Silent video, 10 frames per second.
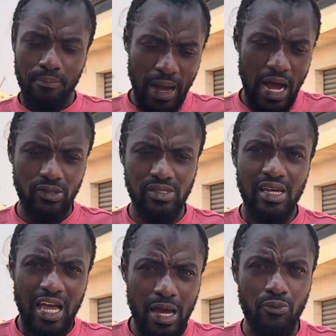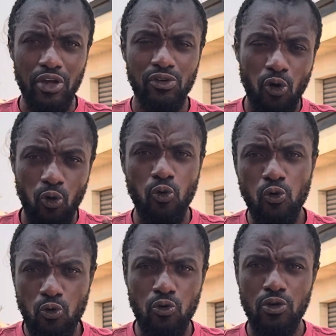Piles, hemorrhoid or
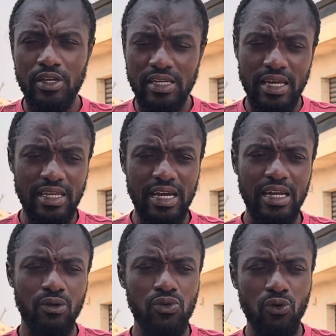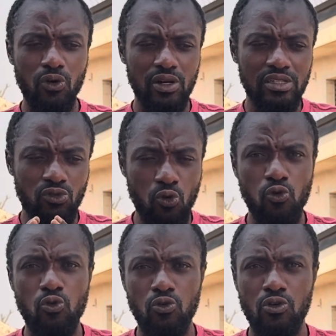cocoa. Here in Ghana we call it
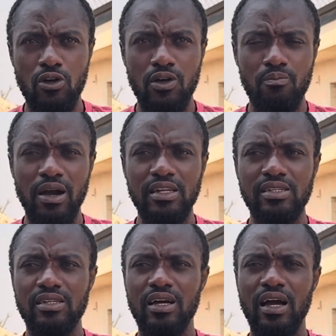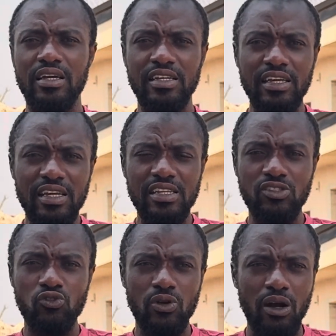cocoa, but in
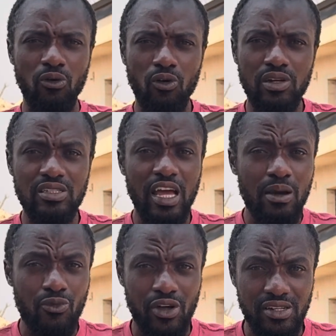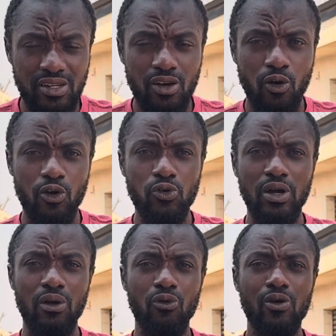English you can call it hemorrhoid or you
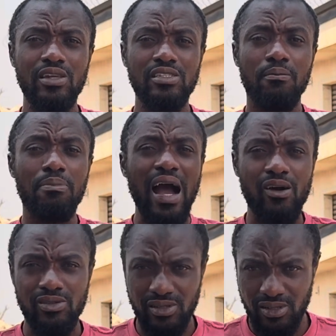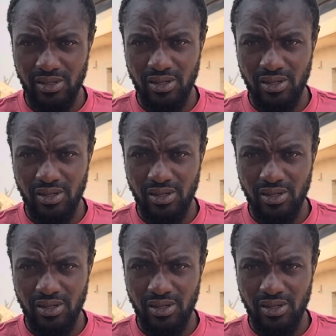can call it piles.